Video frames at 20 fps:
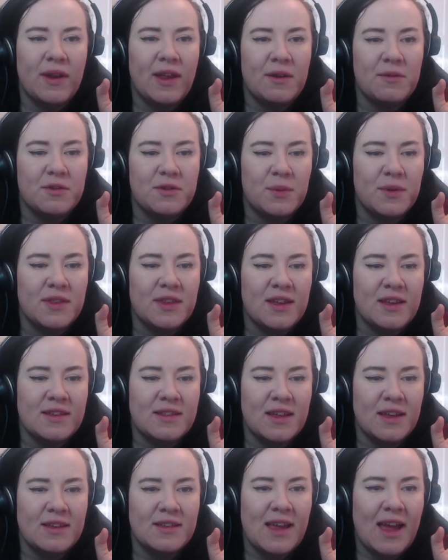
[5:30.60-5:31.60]
else when these
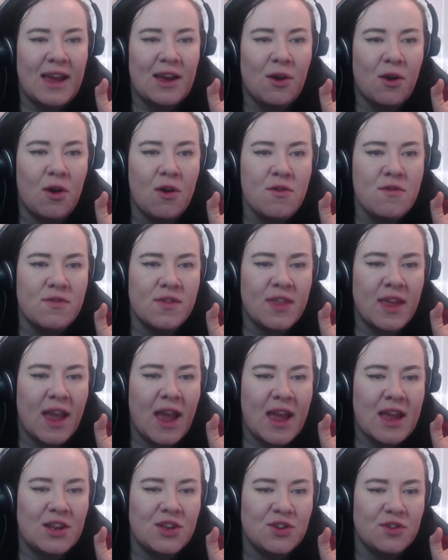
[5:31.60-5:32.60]
things hang over the
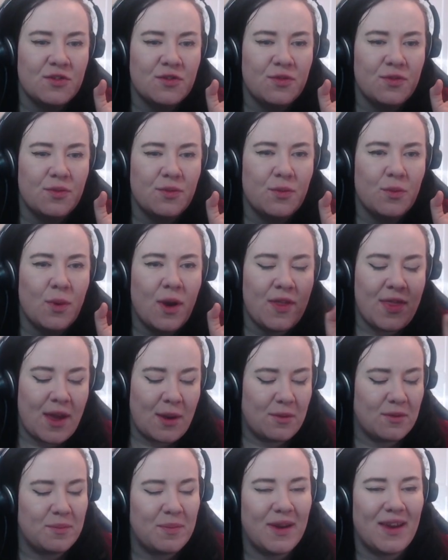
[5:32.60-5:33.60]
edge of where
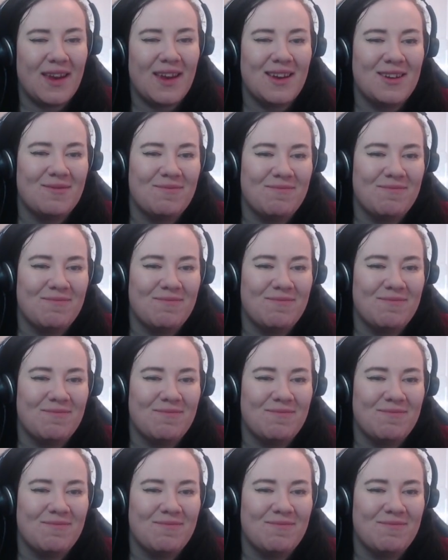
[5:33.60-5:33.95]
that would be?